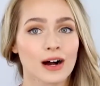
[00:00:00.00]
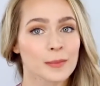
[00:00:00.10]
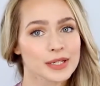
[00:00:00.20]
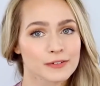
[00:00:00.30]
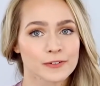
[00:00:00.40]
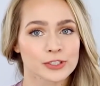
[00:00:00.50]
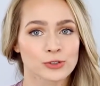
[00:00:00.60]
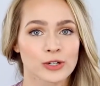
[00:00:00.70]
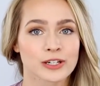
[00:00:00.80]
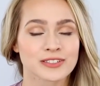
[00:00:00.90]
all my different
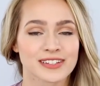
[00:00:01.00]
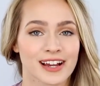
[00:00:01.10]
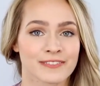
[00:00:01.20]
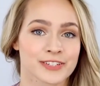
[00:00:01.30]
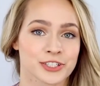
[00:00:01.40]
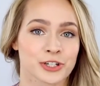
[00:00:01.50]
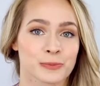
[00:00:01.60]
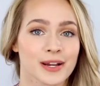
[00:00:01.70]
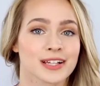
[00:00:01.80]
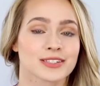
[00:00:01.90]
tutorials that have
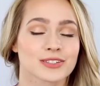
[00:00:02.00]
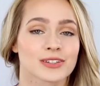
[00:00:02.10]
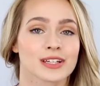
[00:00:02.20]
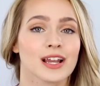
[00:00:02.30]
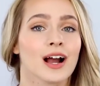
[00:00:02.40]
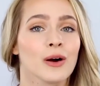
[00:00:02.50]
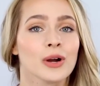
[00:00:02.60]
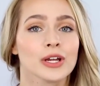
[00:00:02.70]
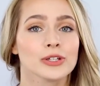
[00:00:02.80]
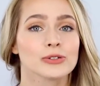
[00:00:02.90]
fishtail braids, so that
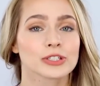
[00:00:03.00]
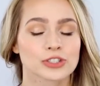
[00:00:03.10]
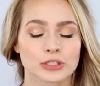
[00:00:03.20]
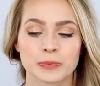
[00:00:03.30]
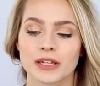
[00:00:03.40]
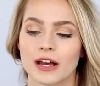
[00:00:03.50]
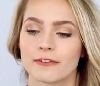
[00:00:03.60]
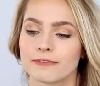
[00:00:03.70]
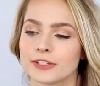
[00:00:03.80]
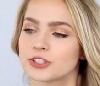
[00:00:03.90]
now you can just be
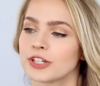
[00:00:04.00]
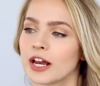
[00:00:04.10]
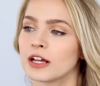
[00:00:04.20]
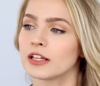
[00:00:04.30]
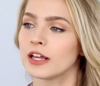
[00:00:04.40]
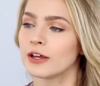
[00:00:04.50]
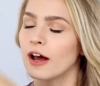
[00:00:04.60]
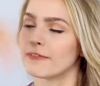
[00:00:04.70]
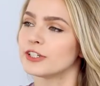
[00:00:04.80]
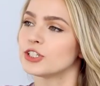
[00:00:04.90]
a fishtail
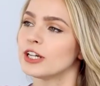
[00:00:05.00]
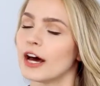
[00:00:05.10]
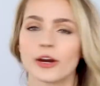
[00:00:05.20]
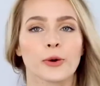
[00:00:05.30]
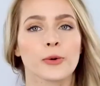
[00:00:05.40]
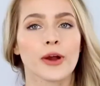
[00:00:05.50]
aficionado.